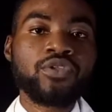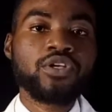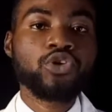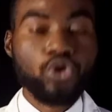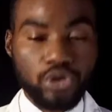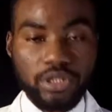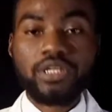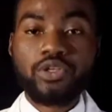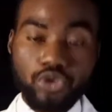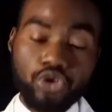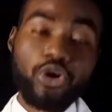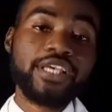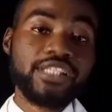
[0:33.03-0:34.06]

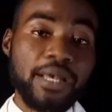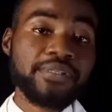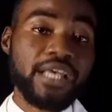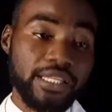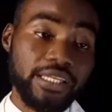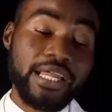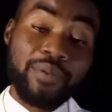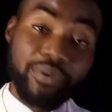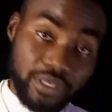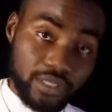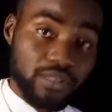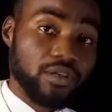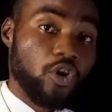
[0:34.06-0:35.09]
Your exams can either
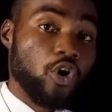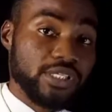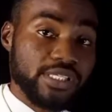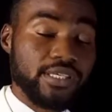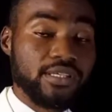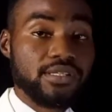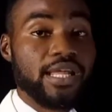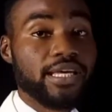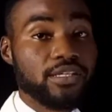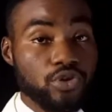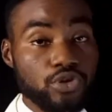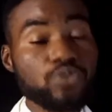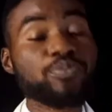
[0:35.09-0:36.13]
be OSCEs, like
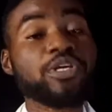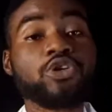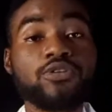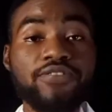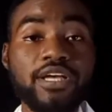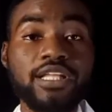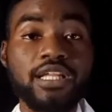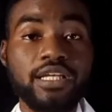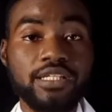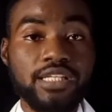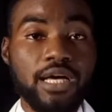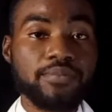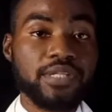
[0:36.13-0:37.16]
it's going to be your final
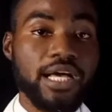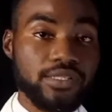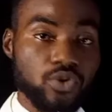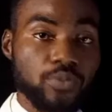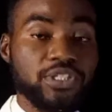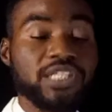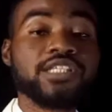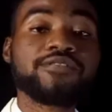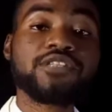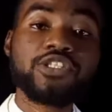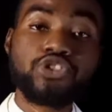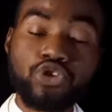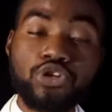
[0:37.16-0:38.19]
exam, that's
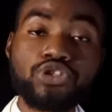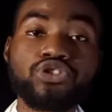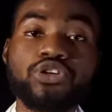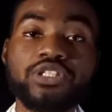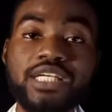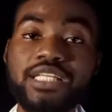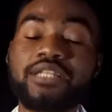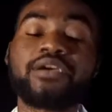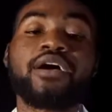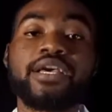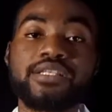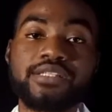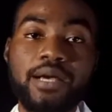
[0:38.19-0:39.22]
objectively structured clinical
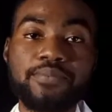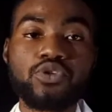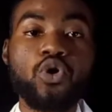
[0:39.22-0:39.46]
exams,